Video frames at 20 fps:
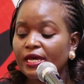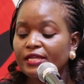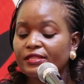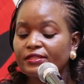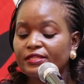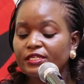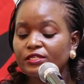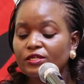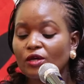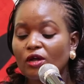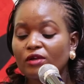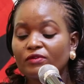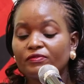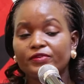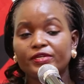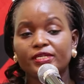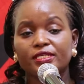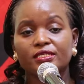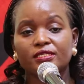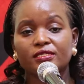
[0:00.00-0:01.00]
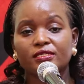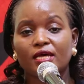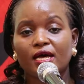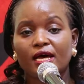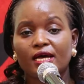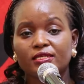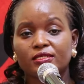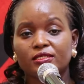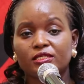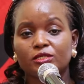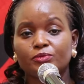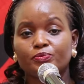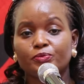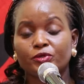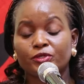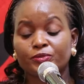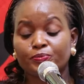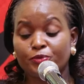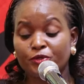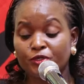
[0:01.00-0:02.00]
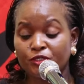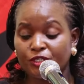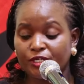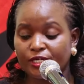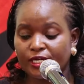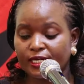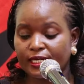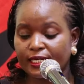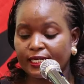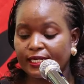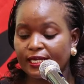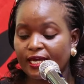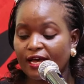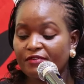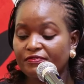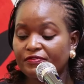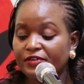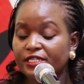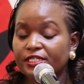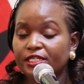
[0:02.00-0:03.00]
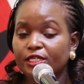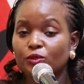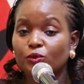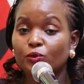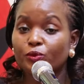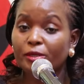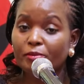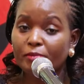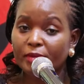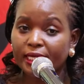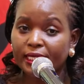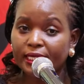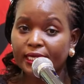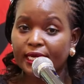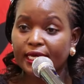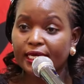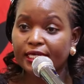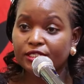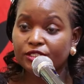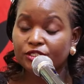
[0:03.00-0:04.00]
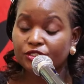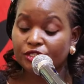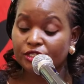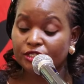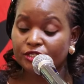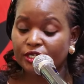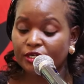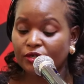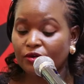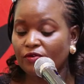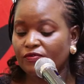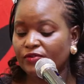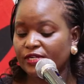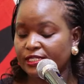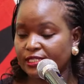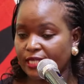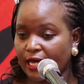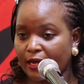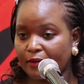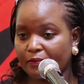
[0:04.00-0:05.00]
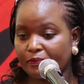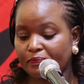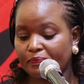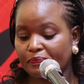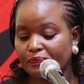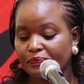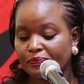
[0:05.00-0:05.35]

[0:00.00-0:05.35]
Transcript: and these conflicts have disproportionately affected women and children over time.